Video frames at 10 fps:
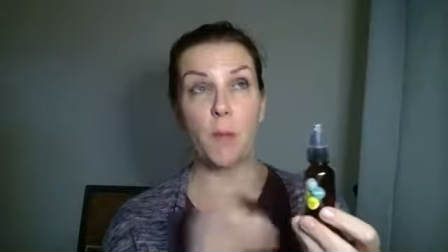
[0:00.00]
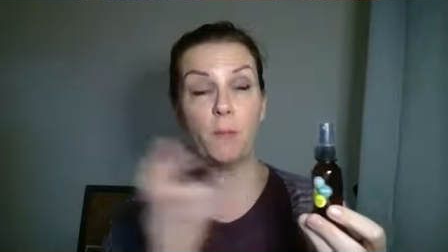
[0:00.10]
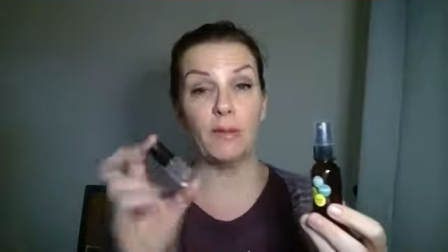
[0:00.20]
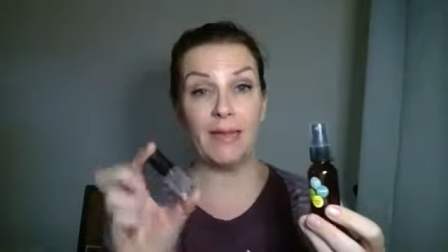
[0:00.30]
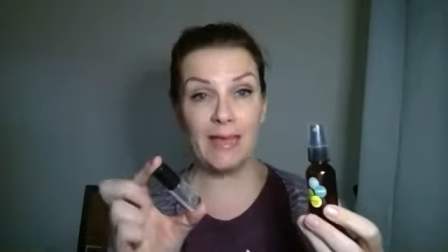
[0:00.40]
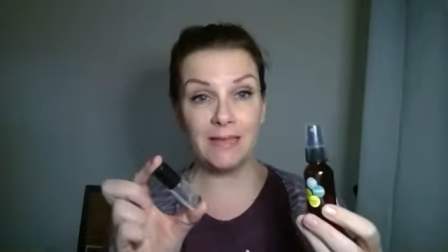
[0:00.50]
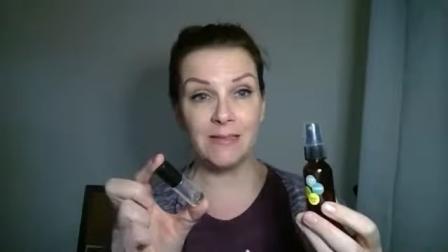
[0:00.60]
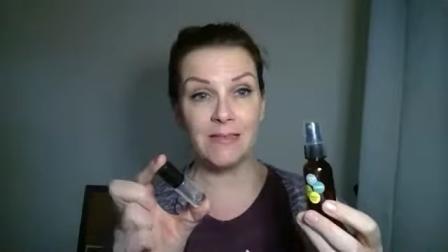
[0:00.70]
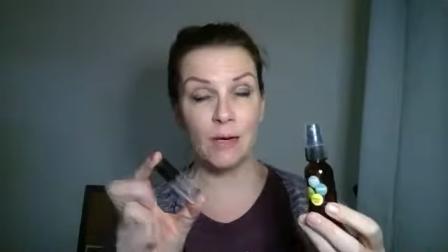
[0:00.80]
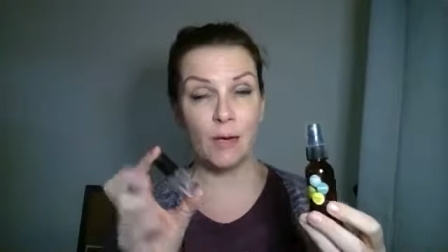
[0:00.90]

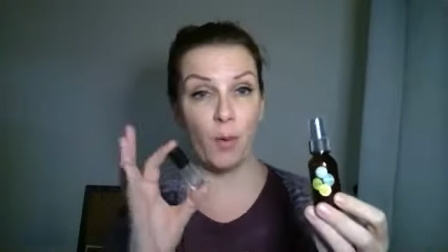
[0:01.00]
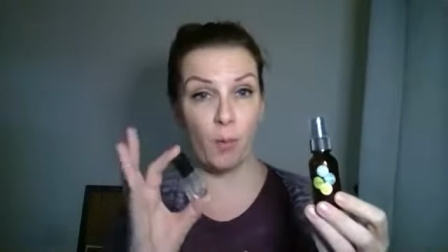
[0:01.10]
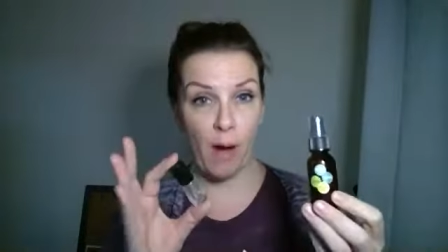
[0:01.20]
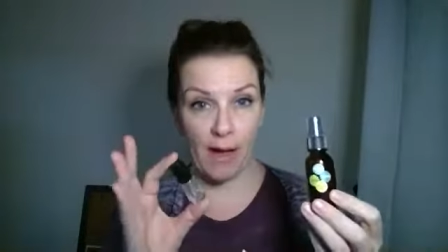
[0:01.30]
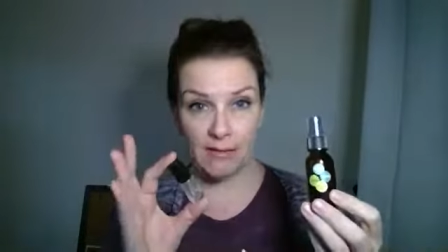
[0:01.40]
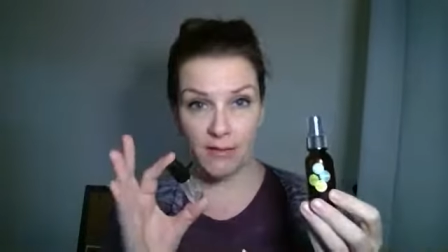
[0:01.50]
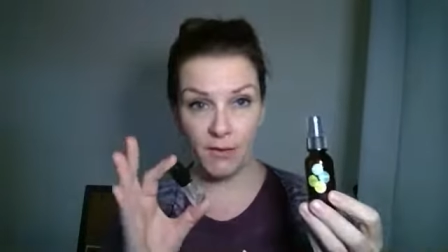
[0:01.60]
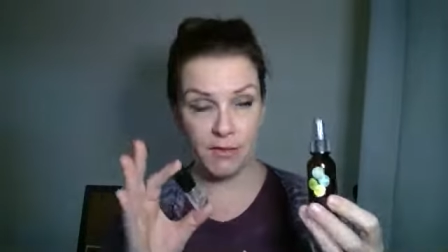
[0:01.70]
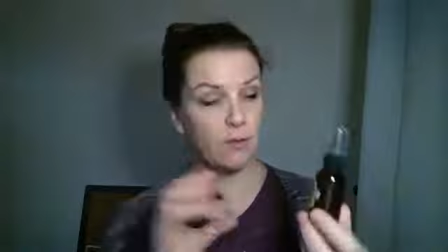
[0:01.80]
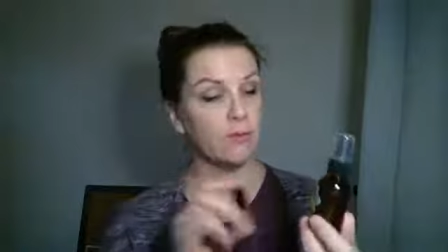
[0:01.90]
blends that are proprietary
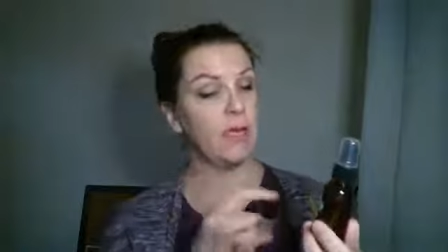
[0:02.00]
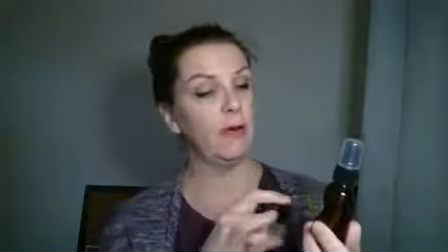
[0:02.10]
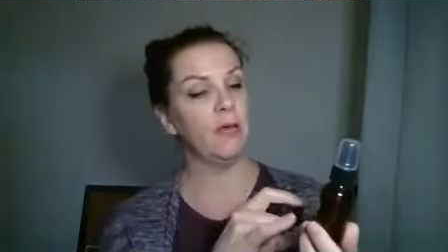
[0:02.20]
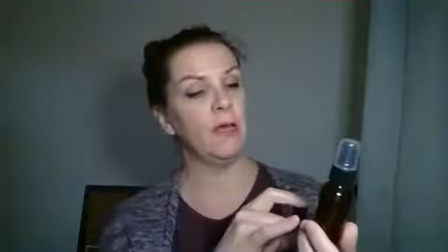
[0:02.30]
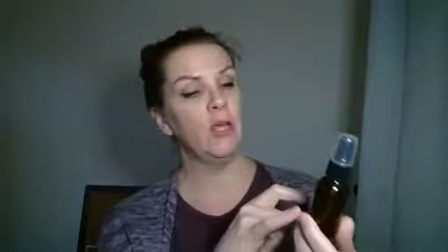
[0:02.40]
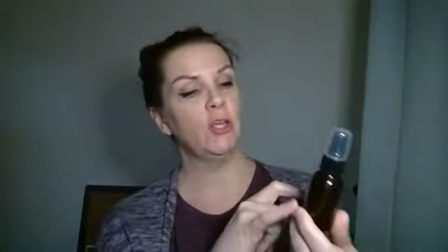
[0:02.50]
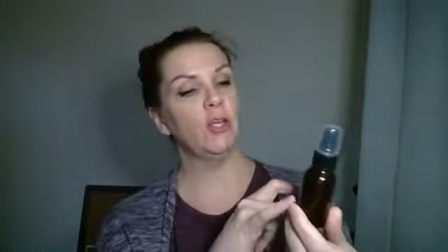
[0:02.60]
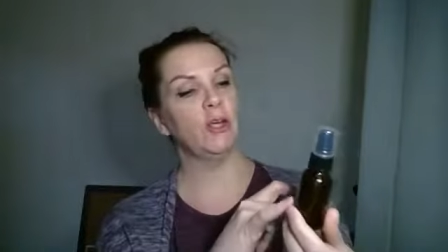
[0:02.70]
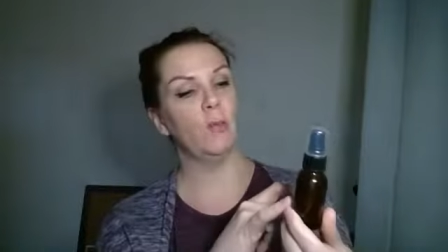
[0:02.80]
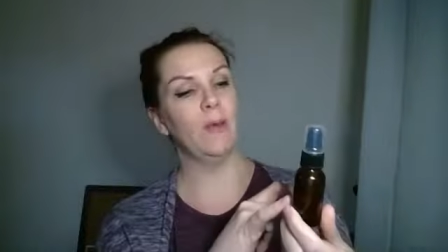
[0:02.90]
to doTERRA, you're
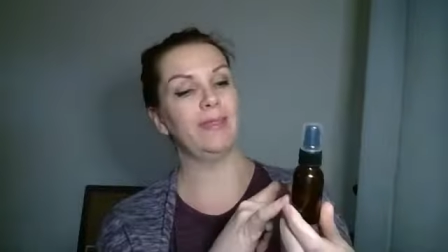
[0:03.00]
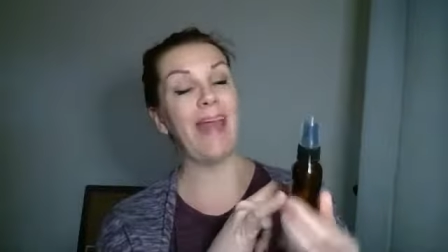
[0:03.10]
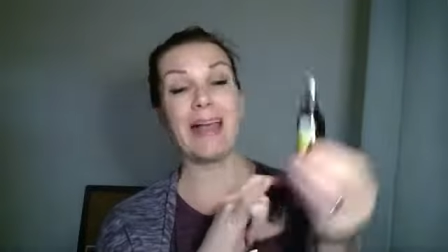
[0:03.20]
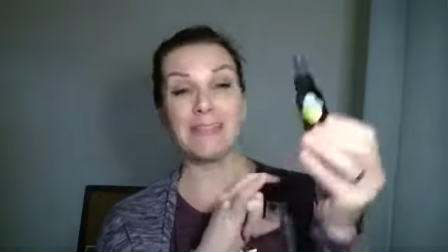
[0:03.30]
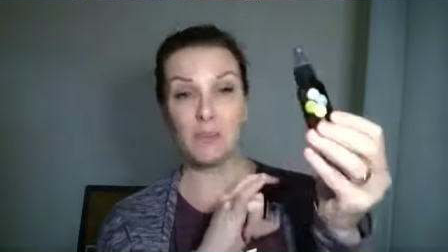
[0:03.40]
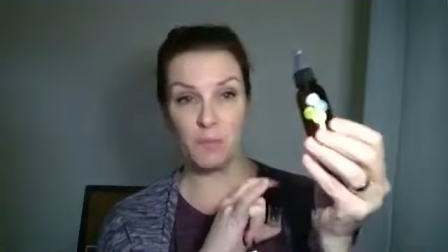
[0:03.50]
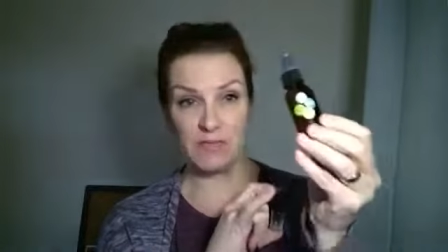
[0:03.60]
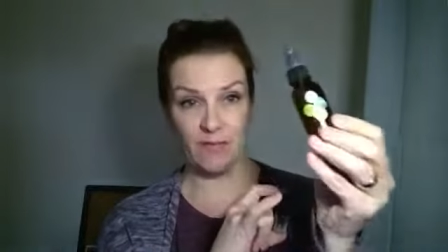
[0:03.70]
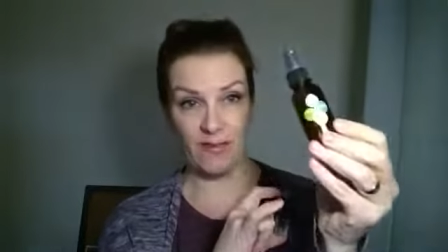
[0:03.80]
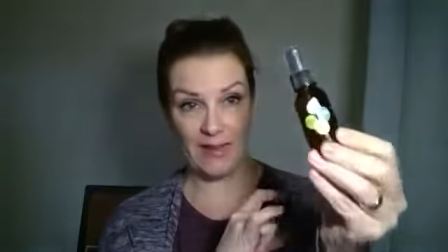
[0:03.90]
going to want that
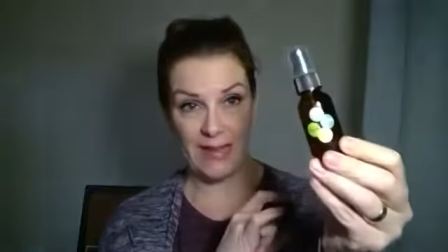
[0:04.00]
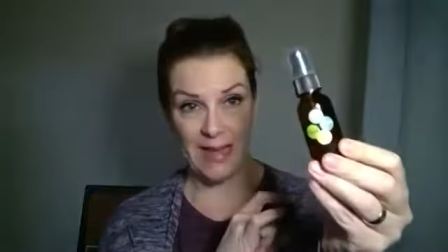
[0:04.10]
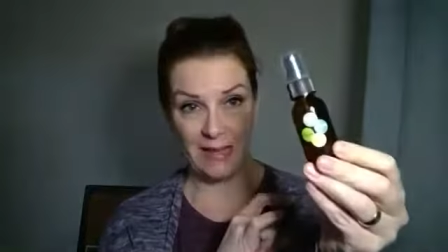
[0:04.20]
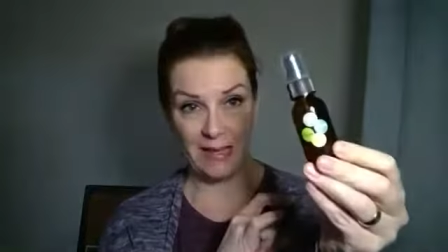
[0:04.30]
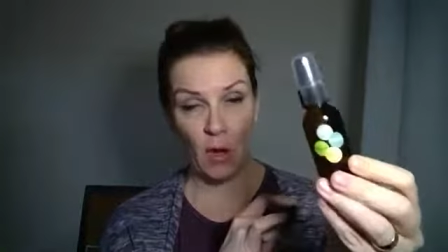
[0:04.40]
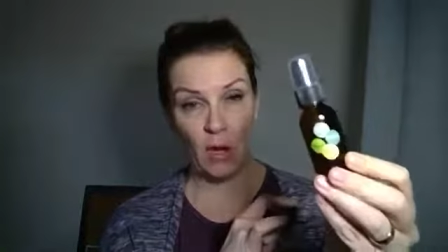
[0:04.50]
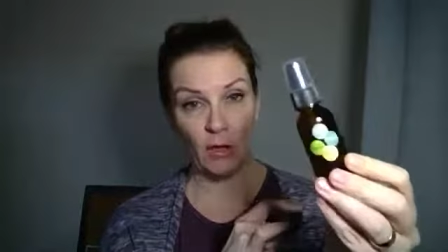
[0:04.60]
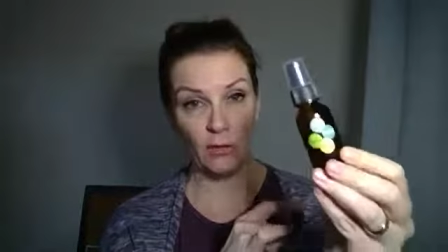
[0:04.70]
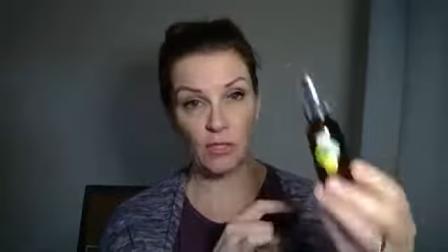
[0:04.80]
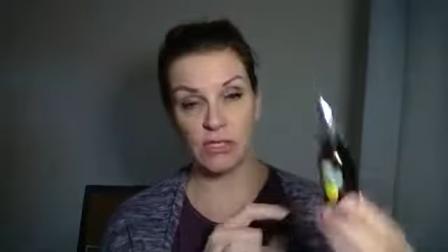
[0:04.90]
specific name
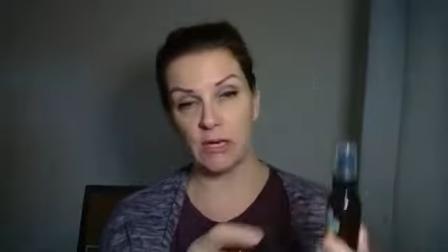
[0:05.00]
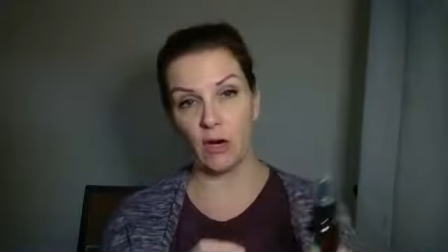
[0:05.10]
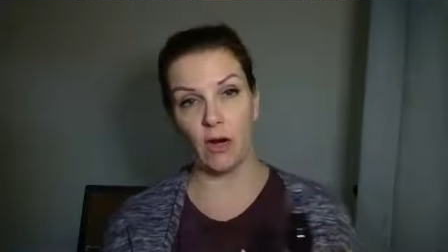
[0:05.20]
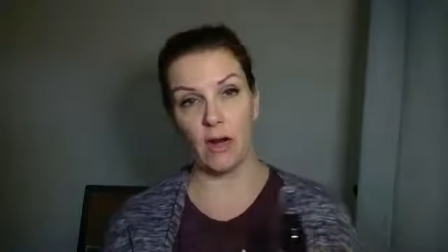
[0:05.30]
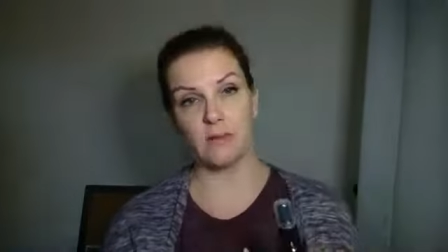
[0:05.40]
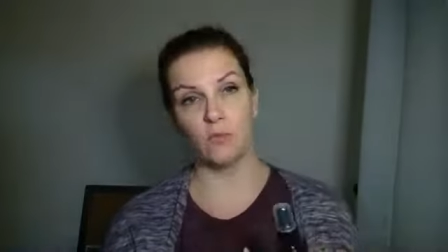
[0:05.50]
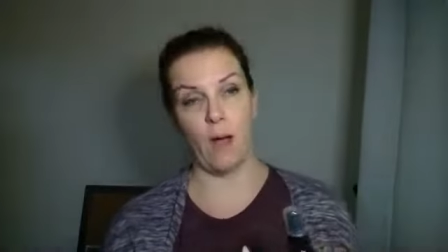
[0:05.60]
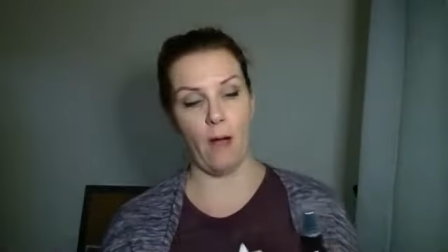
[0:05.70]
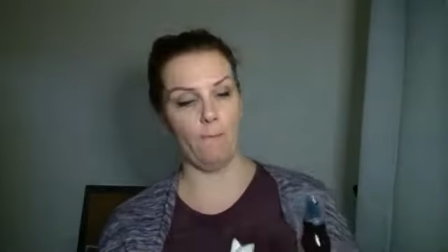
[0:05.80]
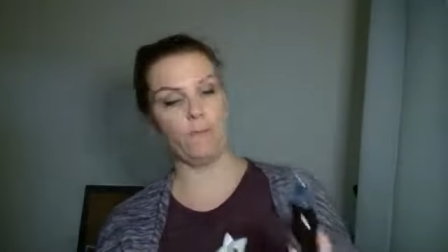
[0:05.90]
on your sticker as
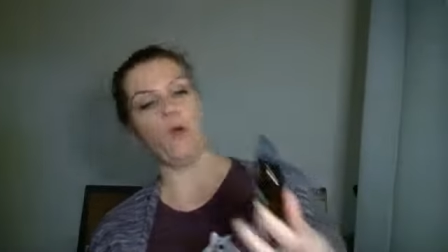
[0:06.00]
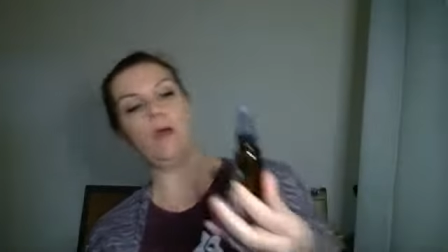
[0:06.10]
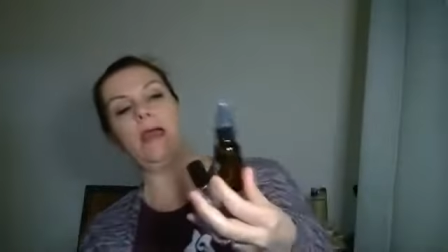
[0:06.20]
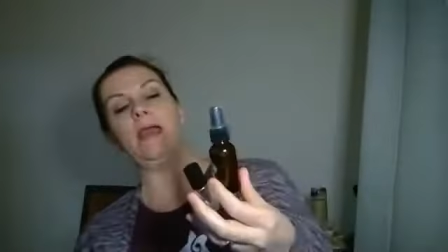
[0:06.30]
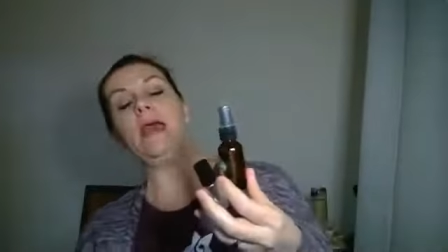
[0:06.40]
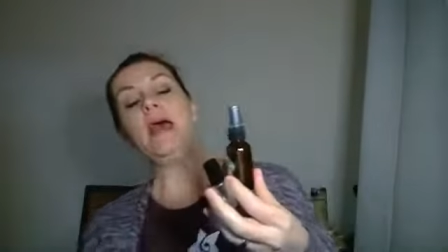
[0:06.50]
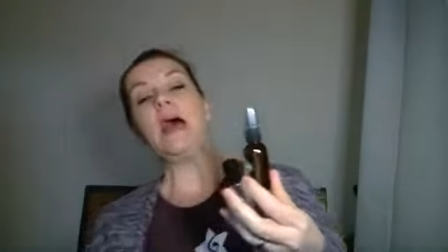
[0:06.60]
well. Okay.